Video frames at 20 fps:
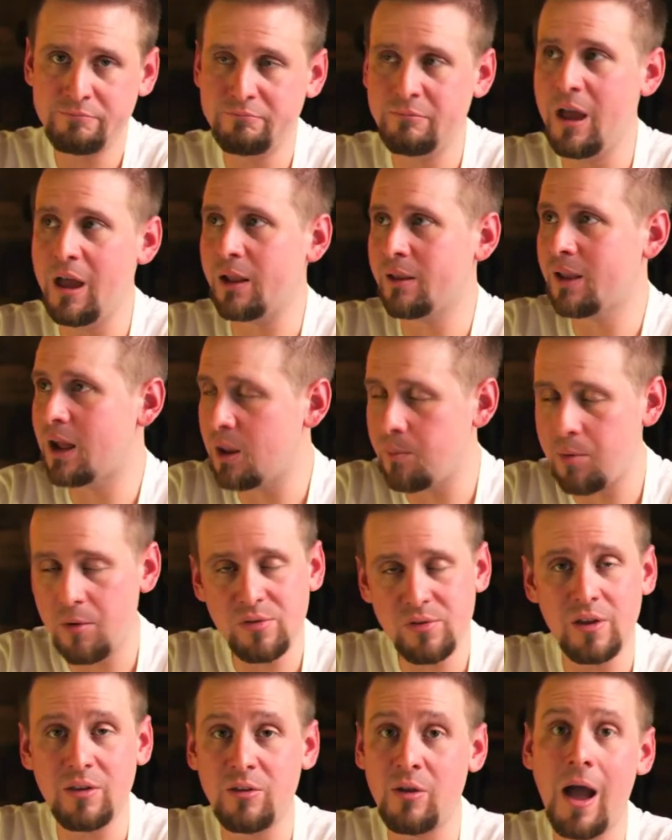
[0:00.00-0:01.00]
Like
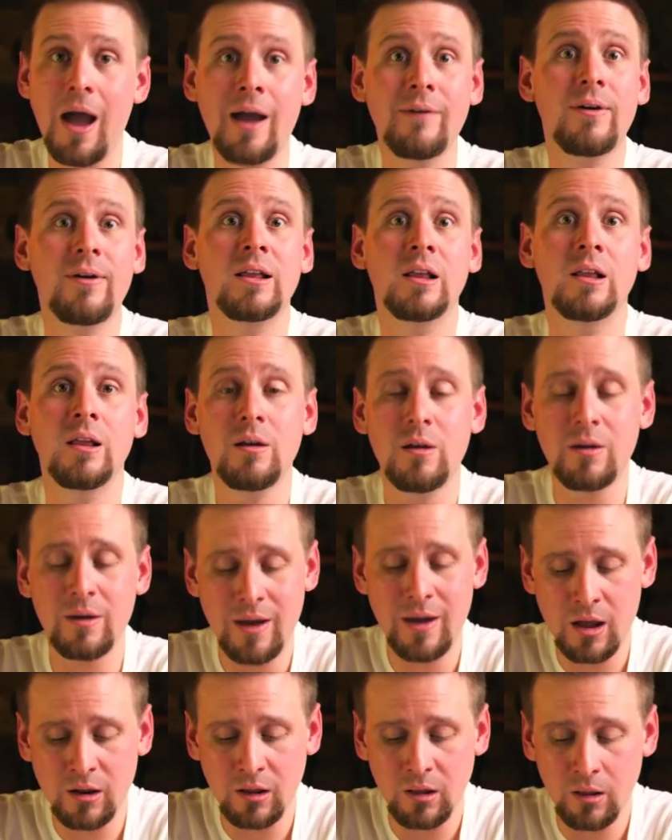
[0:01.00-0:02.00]
90%, and I've
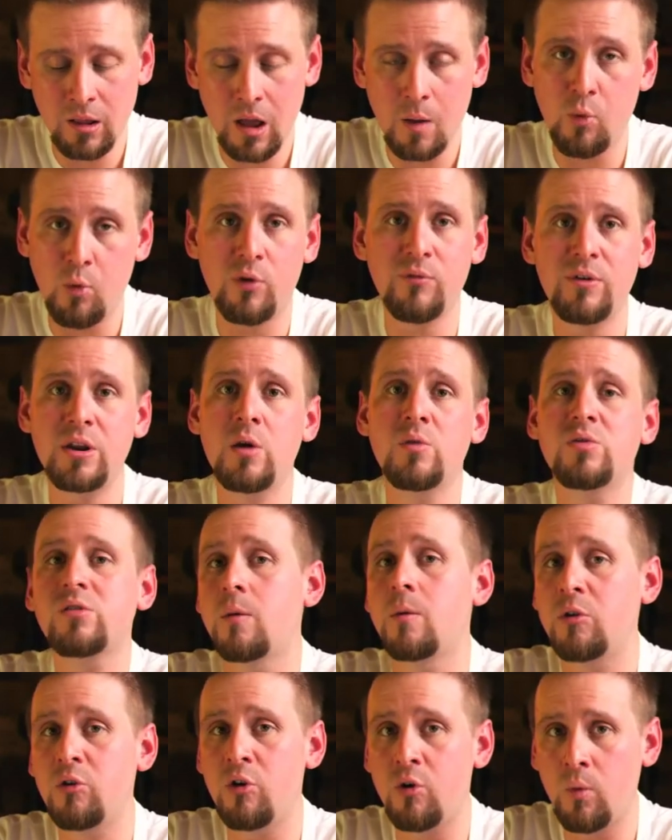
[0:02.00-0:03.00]
got a lot more videos
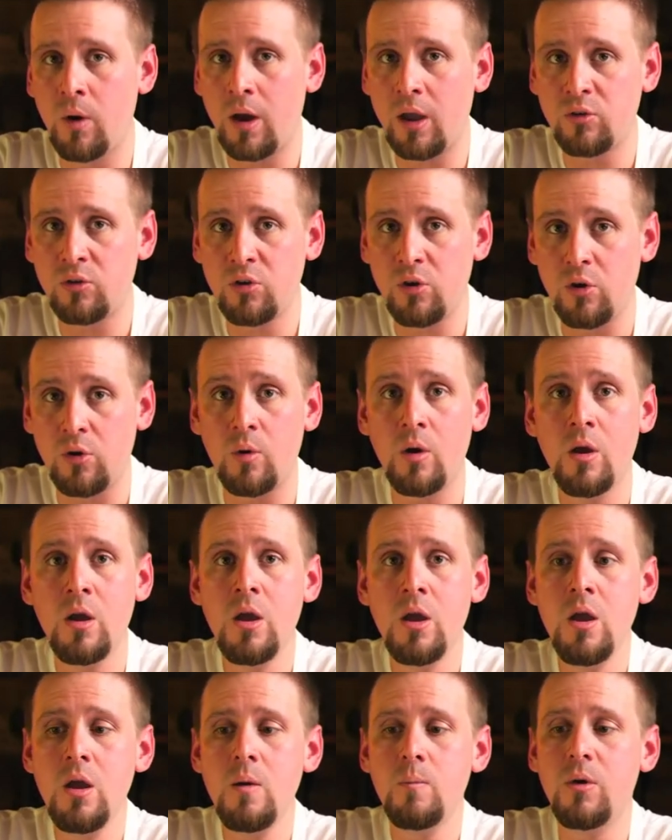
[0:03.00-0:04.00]
coming your way too.
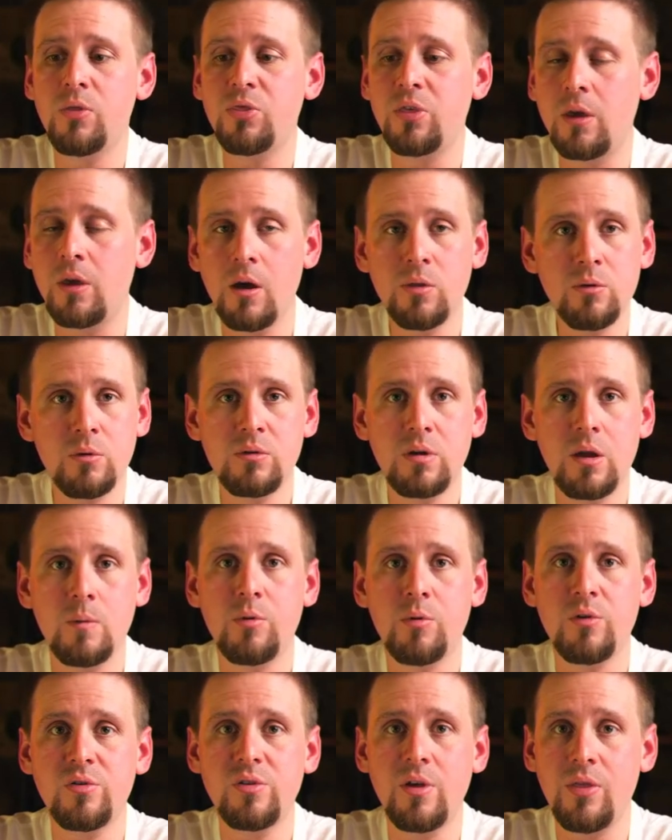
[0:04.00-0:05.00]
But the other
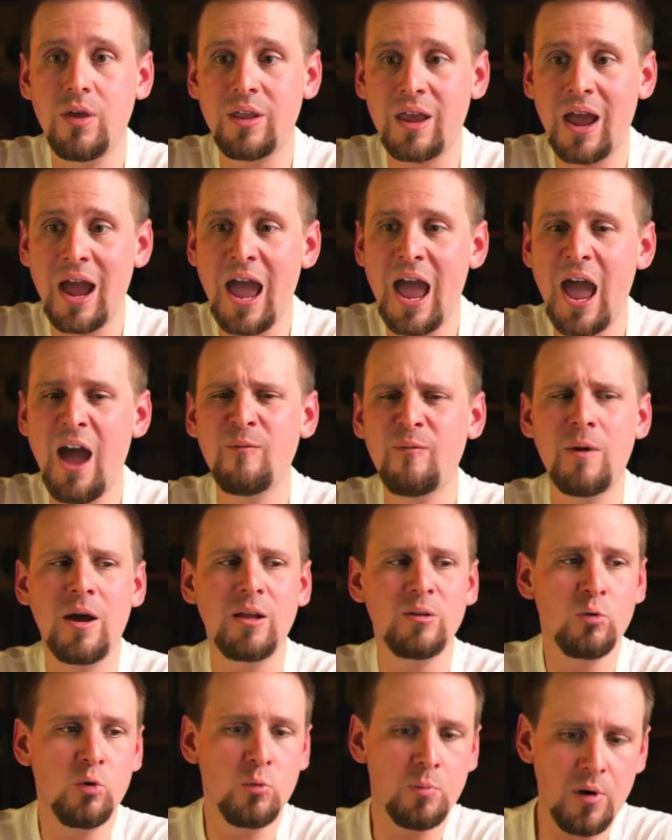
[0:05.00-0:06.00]
10% that I have, my
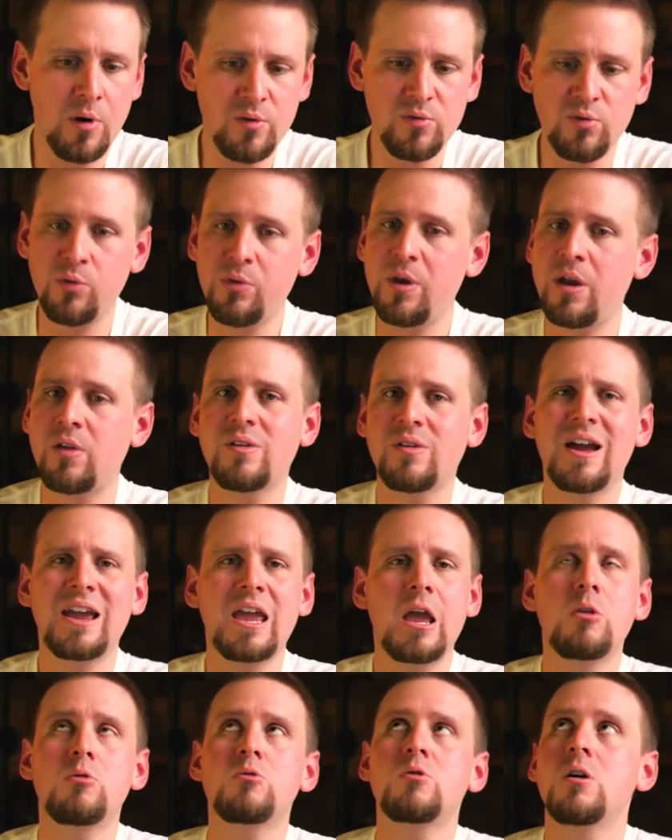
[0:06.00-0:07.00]
little personal things, I
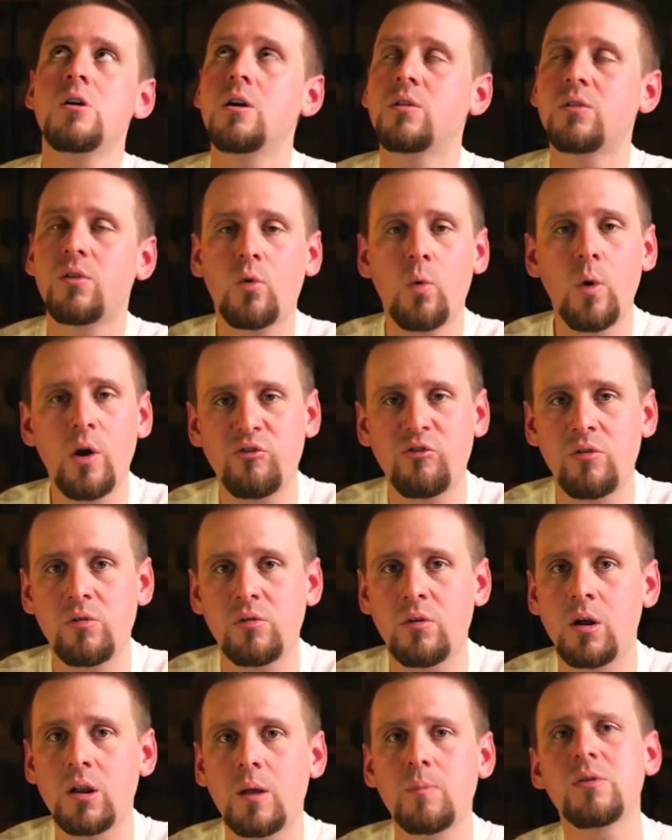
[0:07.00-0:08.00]
get tons of questions
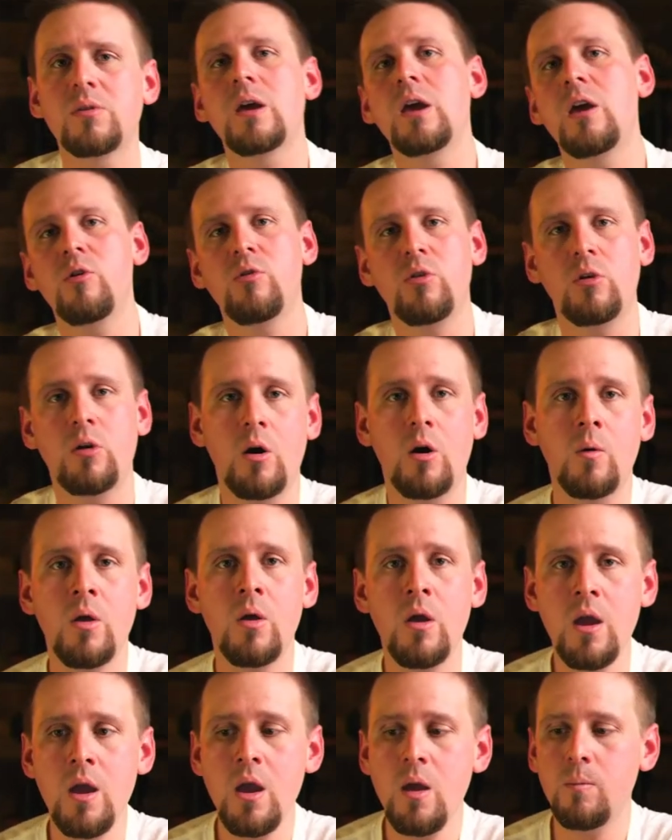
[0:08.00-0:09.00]
on. I'm saying, here you go.
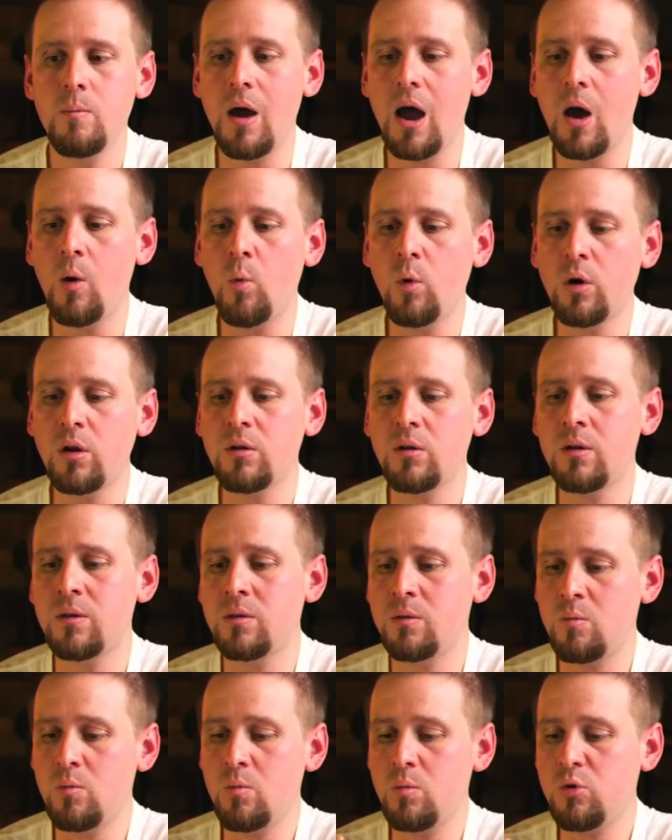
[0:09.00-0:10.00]
But I wanted
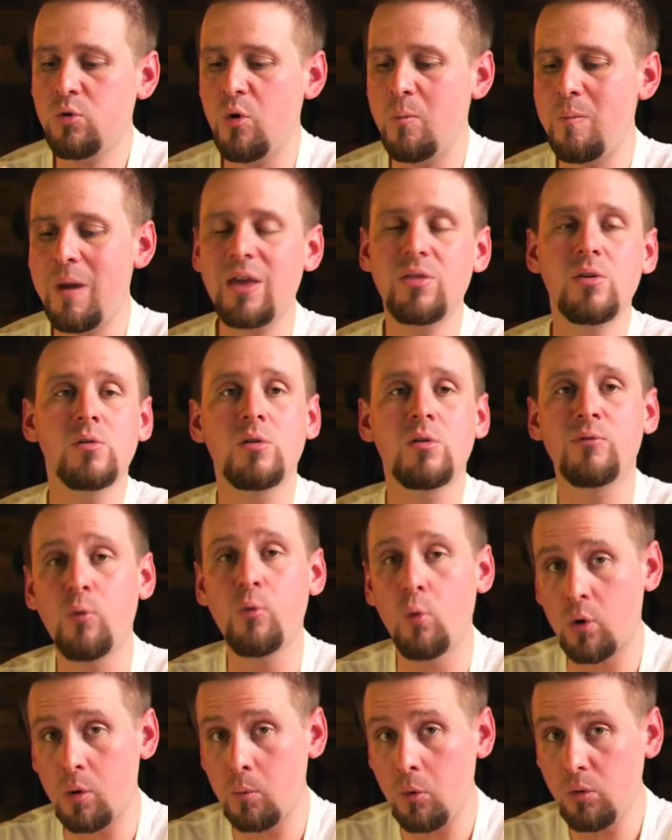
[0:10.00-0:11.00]
to, to make this
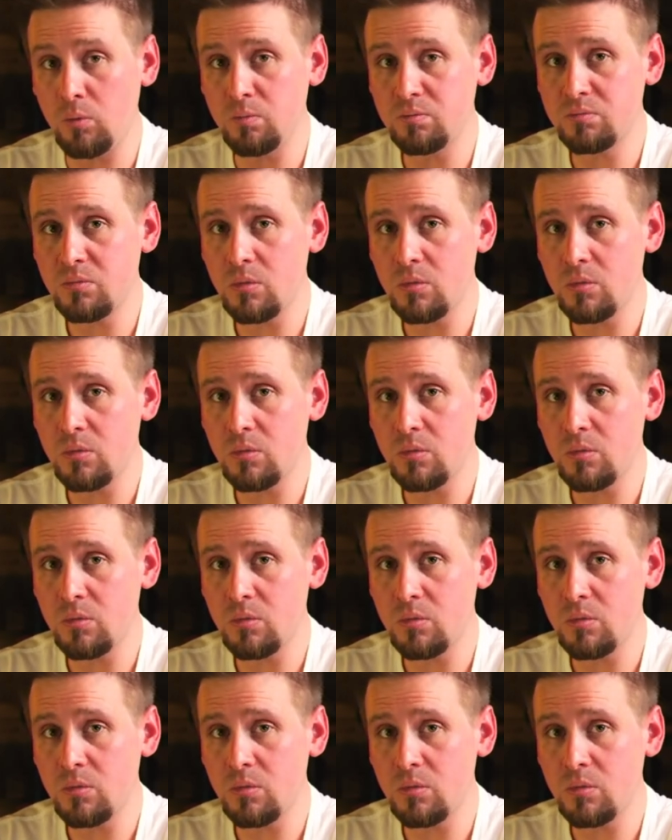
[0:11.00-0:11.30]
affordable,